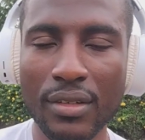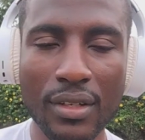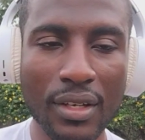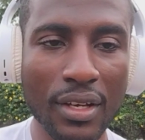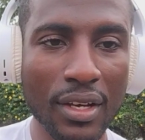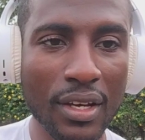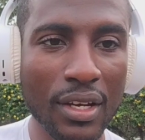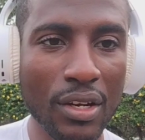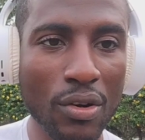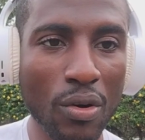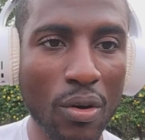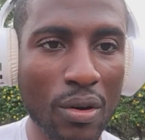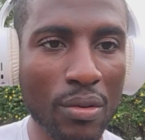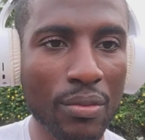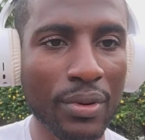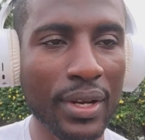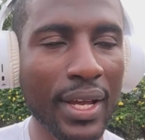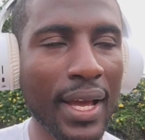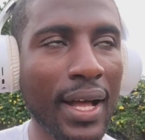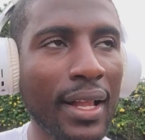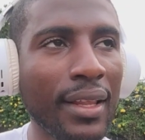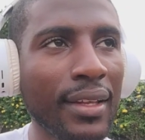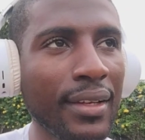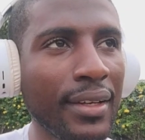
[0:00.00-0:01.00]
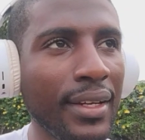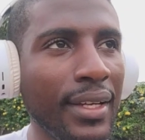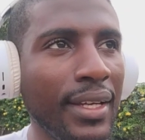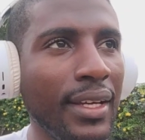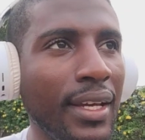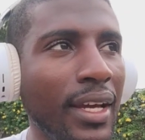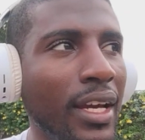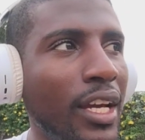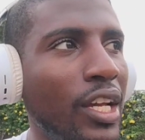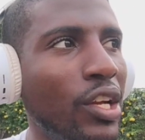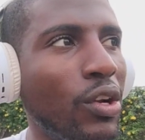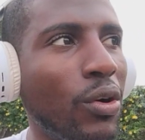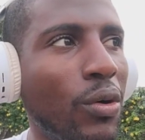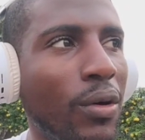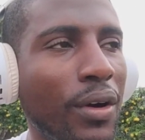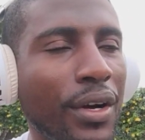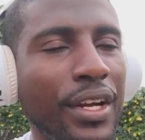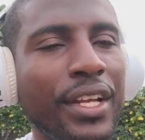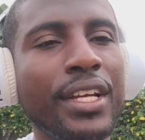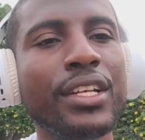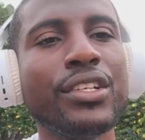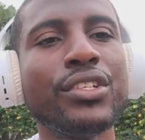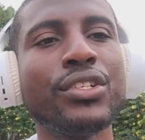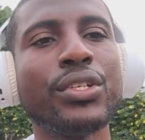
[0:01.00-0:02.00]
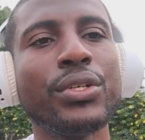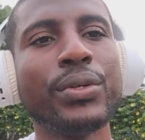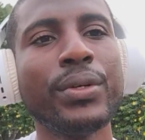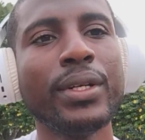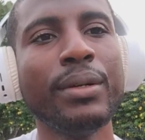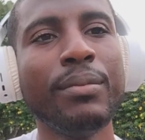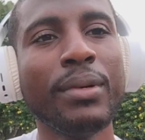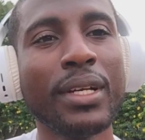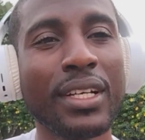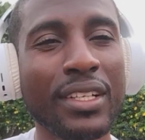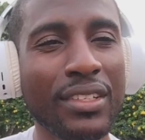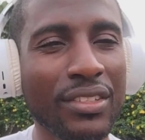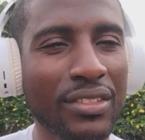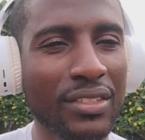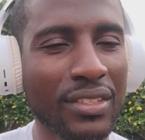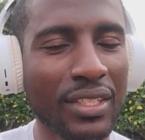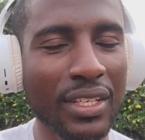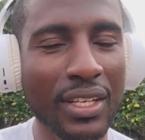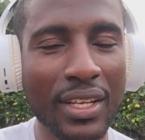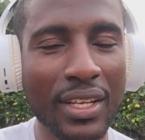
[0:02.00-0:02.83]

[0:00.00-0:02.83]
in our reality, in our history, because